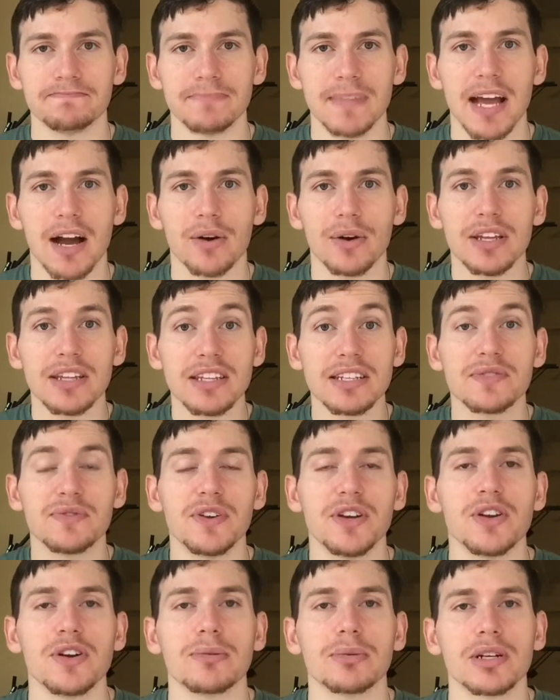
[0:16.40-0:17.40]
Now, in this
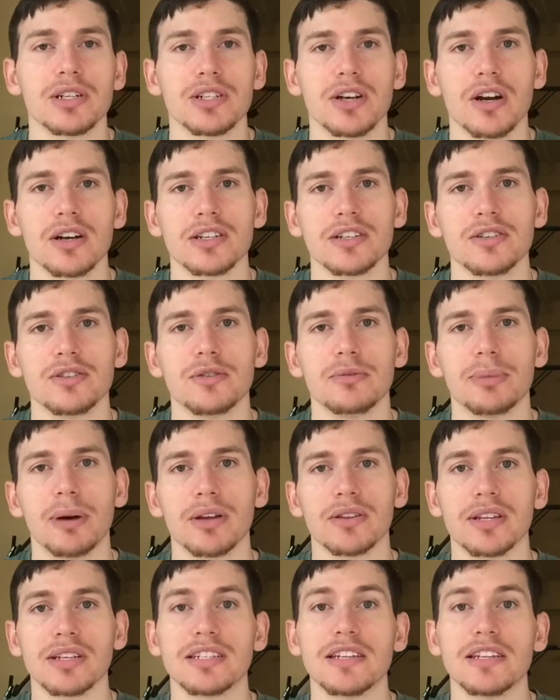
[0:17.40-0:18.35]
video, I'm going to talk to you about the